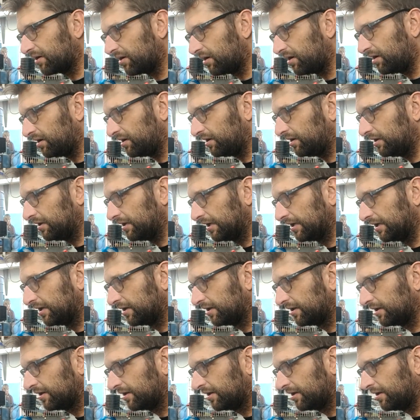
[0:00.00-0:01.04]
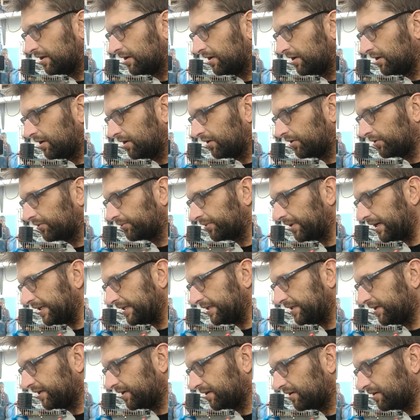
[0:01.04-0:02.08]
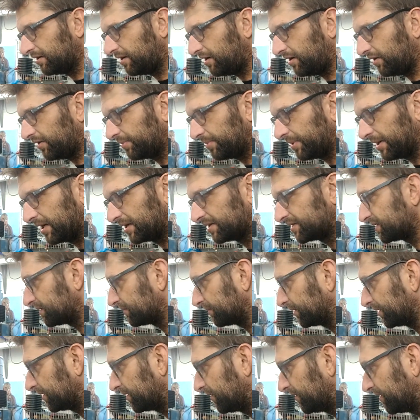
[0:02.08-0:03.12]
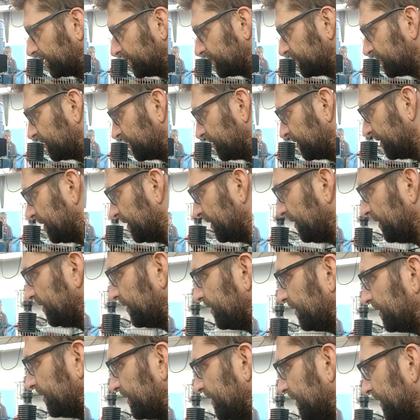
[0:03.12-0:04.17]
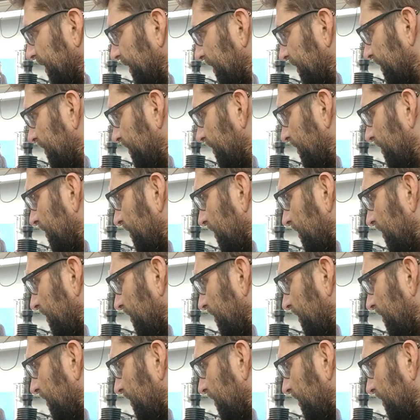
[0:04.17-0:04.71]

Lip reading: all right here, all the parts that we're going to need. And again,